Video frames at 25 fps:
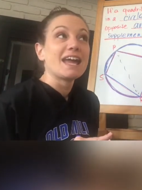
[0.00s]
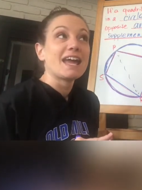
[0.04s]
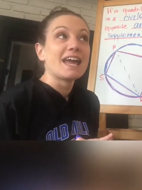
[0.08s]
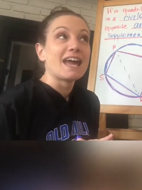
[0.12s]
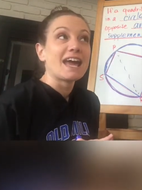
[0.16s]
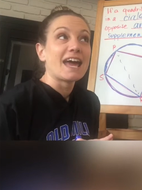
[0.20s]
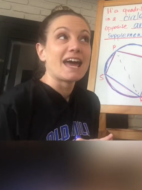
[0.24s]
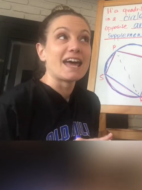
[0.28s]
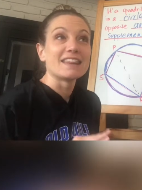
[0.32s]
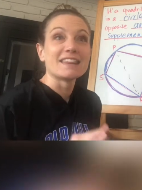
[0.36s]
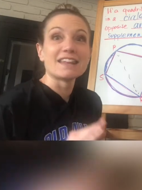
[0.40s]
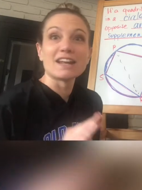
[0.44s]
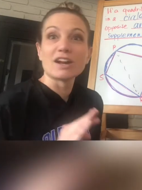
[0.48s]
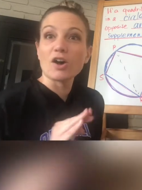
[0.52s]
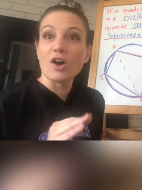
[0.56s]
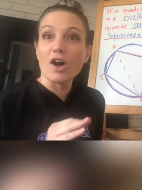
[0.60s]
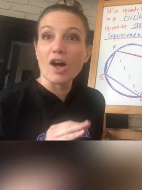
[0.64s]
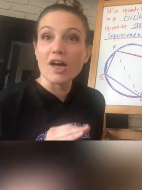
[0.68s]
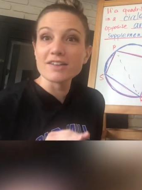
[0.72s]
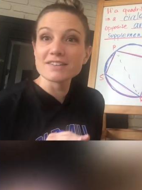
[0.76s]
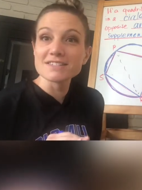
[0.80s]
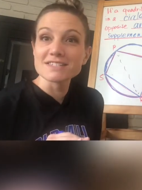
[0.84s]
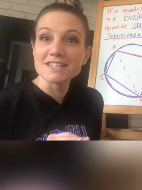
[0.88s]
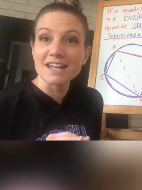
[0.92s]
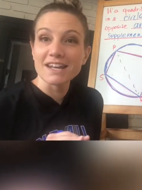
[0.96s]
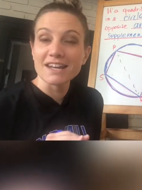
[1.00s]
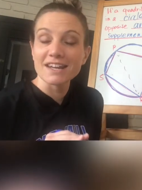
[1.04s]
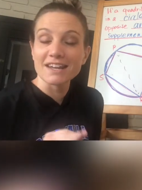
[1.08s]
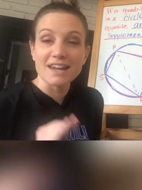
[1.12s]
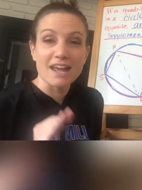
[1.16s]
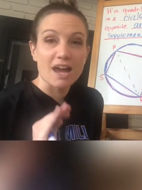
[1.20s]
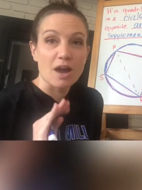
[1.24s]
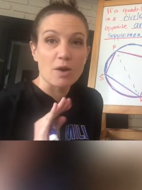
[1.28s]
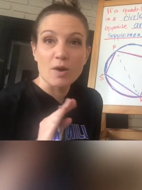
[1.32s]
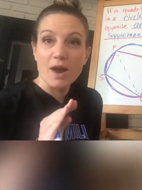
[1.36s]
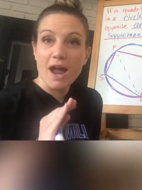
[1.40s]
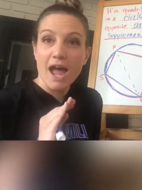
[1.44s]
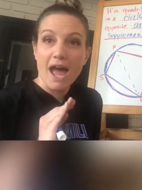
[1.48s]
And then all of a sudden,
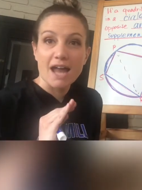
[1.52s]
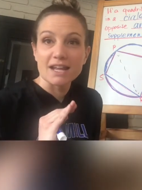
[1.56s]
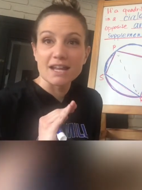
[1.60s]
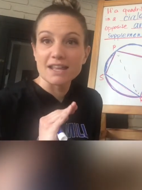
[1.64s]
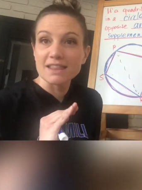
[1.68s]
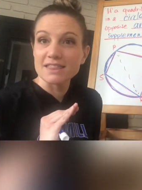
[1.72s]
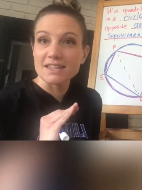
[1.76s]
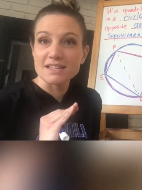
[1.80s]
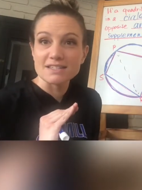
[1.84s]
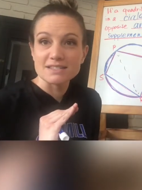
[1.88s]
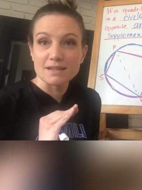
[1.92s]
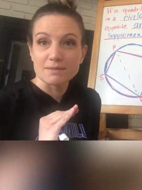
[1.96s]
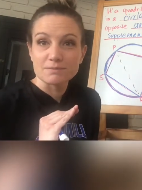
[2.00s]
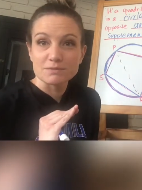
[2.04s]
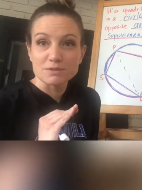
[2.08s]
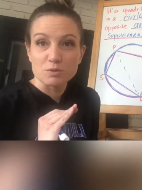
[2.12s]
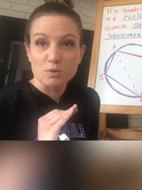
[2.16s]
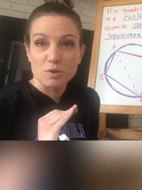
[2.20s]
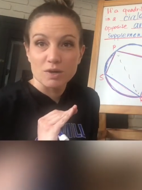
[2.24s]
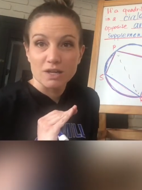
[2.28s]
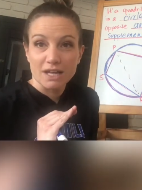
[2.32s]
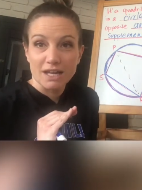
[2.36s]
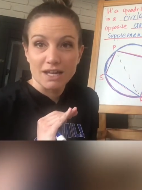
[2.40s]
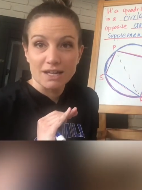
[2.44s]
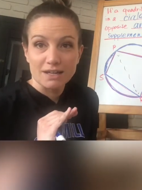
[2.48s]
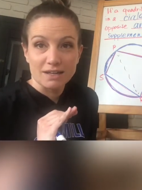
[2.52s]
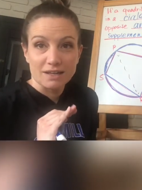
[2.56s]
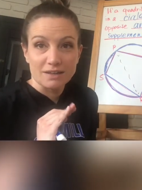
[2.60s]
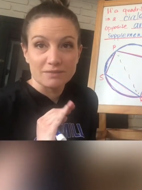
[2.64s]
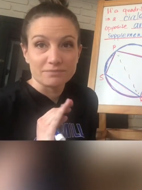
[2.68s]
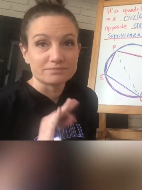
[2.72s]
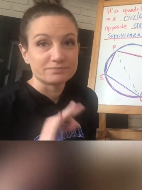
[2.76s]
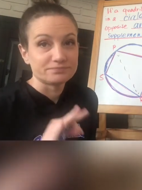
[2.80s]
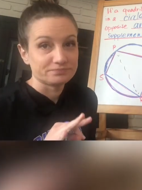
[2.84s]
now we're adding things up to 180.